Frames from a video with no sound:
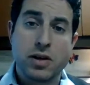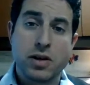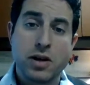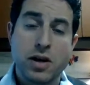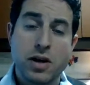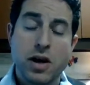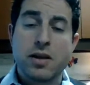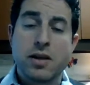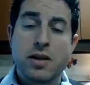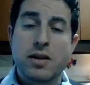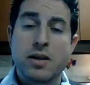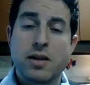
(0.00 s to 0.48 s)

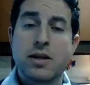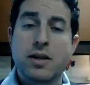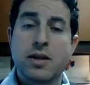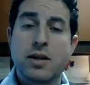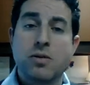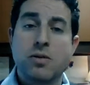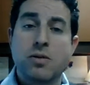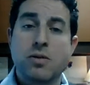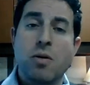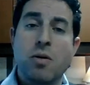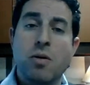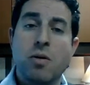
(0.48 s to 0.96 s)
These
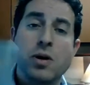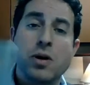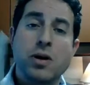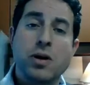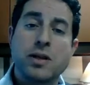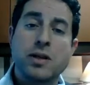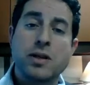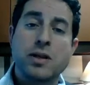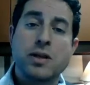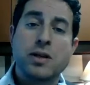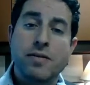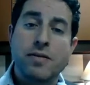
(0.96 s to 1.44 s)
Chromebooks have
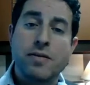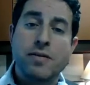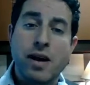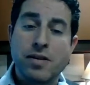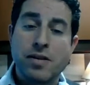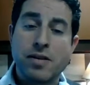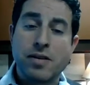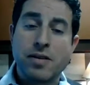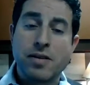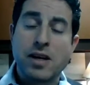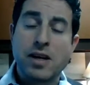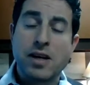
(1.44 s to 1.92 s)

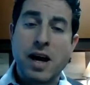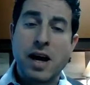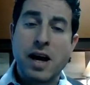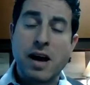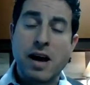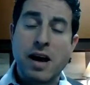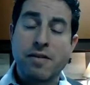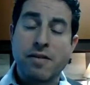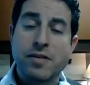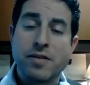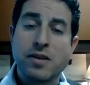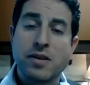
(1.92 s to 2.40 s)

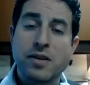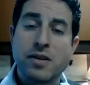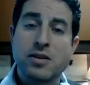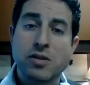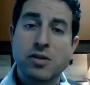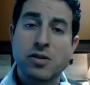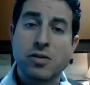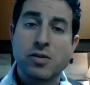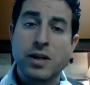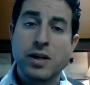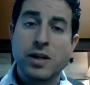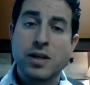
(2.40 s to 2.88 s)
11.5-inch
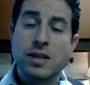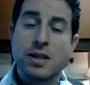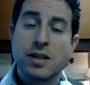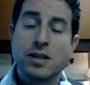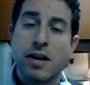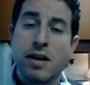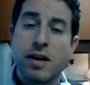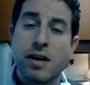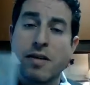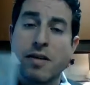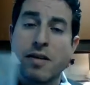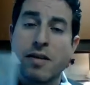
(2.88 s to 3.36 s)
screens,
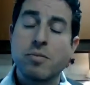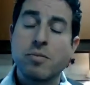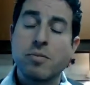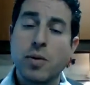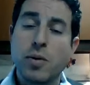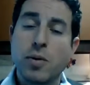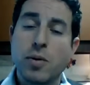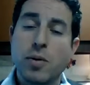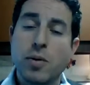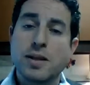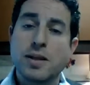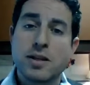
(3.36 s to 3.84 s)

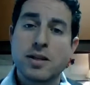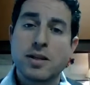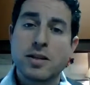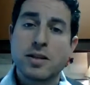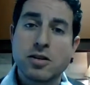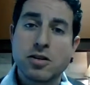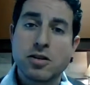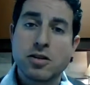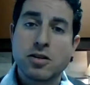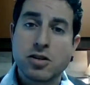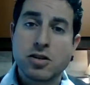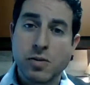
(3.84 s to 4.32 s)
11.6-inch
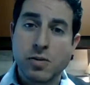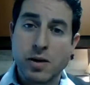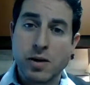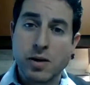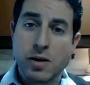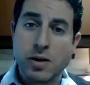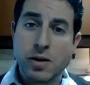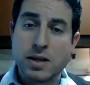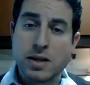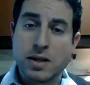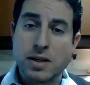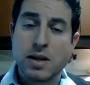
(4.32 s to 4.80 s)
screens,
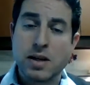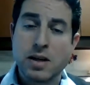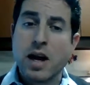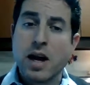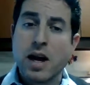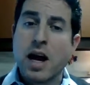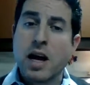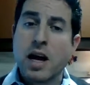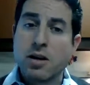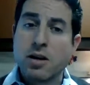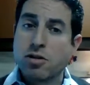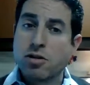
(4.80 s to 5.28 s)
and
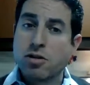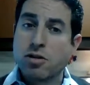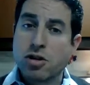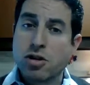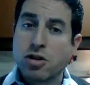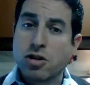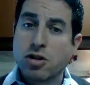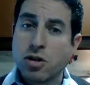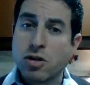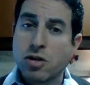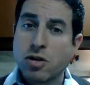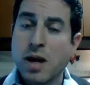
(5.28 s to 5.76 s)
you should
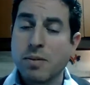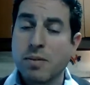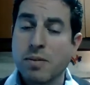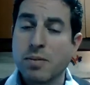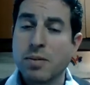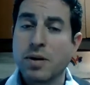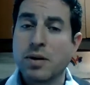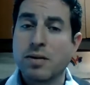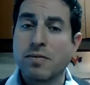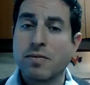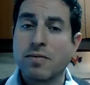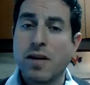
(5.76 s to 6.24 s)
be able to
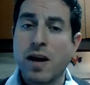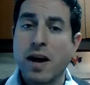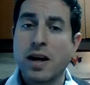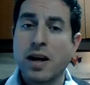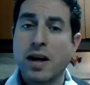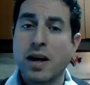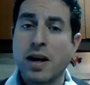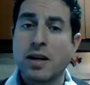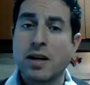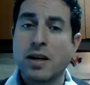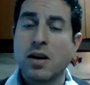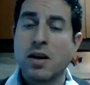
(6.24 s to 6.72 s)
find
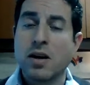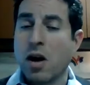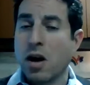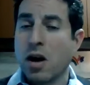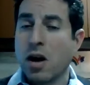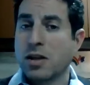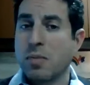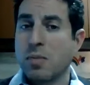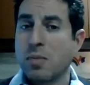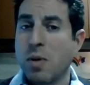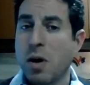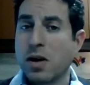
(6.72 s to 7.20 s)
a
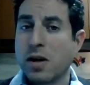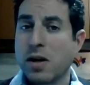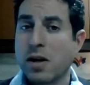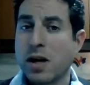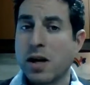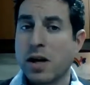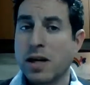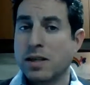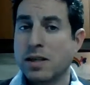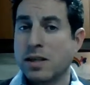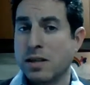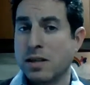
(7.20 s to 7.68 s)
small
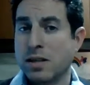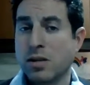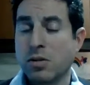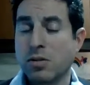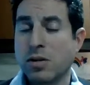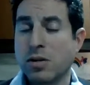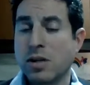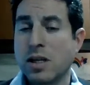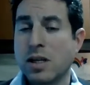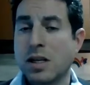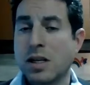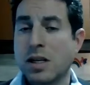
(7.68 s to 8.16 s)
case
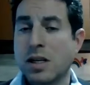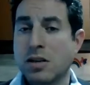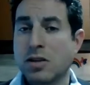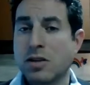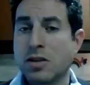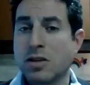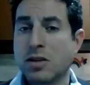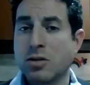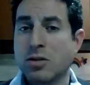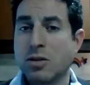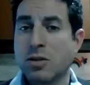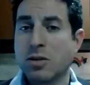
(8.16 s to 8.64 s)
13 inches or
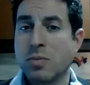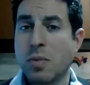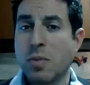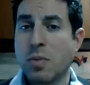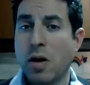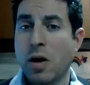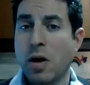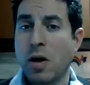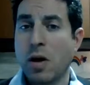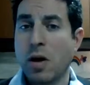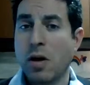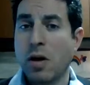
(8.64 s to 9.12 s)
smaller
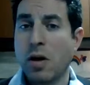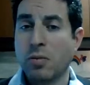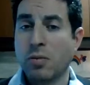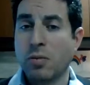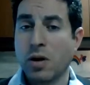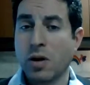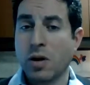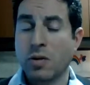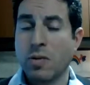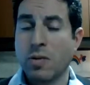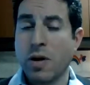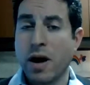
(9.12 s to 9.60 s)
that work
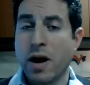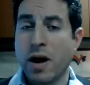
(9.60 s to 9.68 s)
well.